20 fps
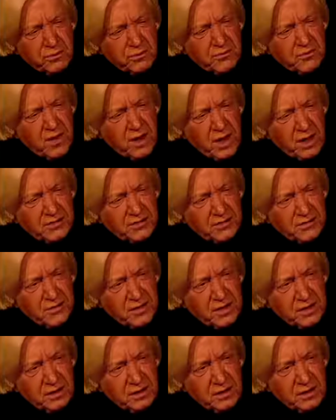philosophy
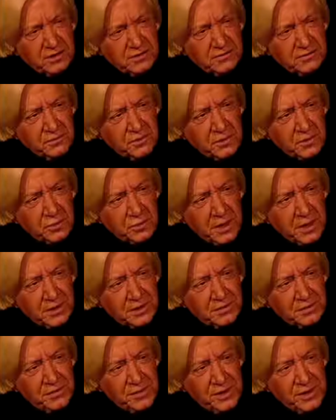in life when you met
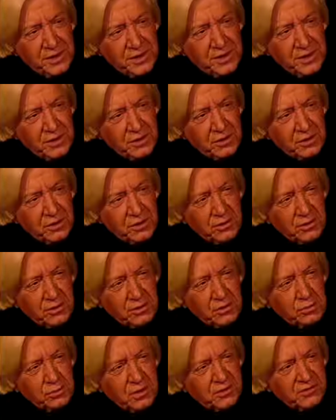him?
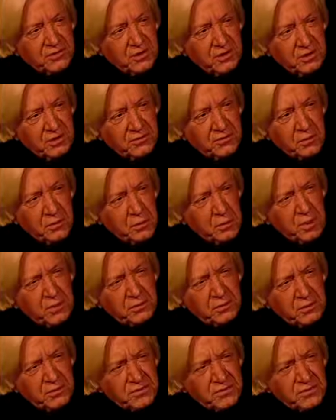You must have lived with, what
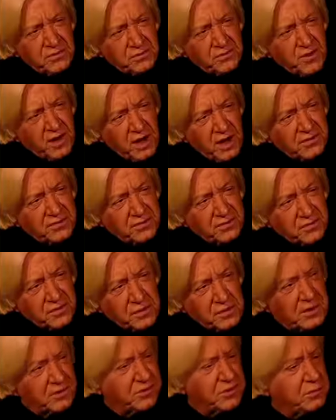was his philosophy?
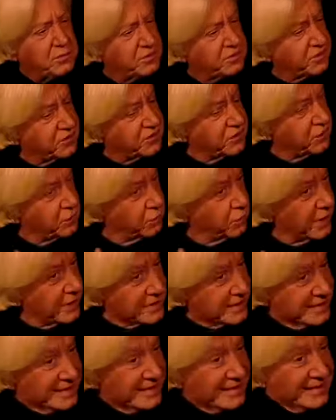Because he was such a great
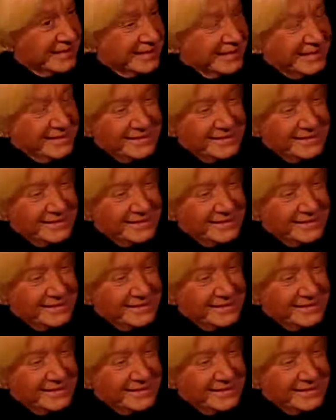guy.